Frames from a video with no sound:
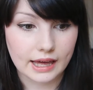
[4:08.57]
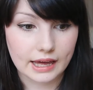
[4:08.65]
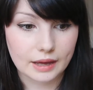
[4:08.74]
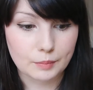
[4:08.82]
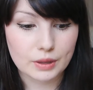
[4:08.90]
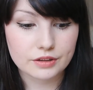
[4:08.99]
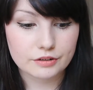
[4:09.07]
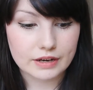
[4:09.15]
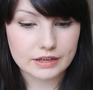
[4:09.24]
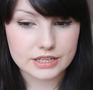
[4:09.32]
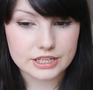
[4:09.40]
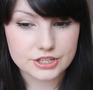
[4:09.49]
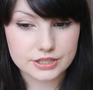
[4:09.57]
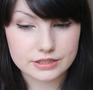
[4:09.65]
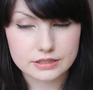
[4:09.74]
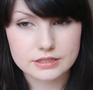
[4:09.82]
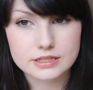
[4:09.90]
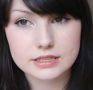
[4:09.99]
other
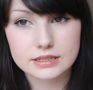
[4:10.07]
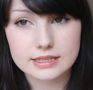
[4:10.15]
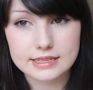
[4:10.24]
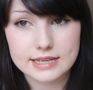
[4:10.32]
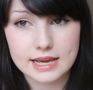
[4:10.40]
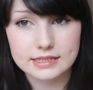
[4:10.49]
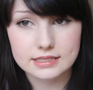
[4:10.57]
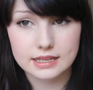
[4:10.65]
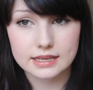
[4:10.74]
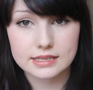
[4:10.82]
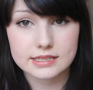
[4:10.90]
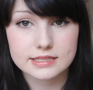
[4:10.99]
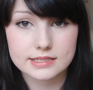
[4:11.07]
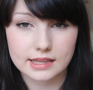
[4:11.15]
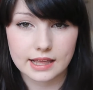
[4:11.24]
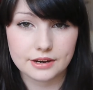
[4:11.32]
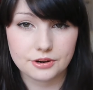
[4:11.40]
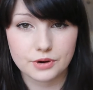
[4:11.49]
foundations, they tend to like
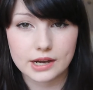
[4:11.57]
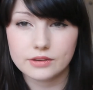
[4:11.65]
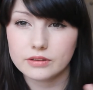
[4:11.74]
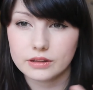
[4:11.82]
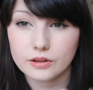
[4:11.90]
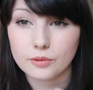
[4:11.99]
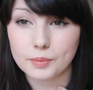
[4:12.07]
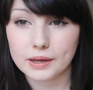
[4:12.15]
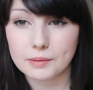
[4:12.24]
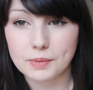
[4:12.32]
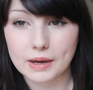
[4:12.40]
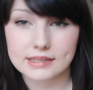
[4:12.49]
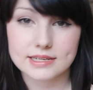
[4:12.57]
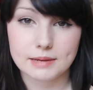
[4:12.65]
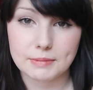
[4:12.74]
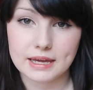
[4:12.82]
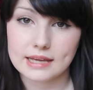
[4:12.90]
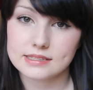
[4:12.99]
slide around a little bit by the
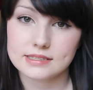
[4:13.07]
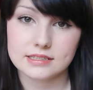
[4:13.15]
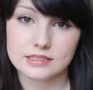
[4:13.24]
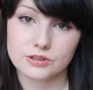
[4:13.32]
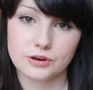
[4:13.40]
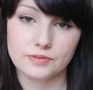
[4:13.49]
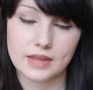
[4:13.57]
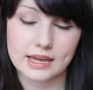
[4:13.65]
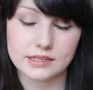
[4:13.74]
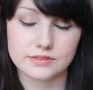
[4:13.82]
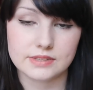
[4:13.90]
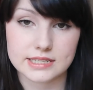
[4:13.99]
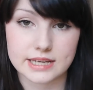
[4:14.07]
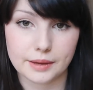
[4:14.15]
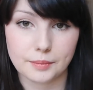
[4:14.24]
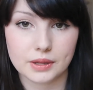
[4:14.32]
time it gets to sort of the end of the day,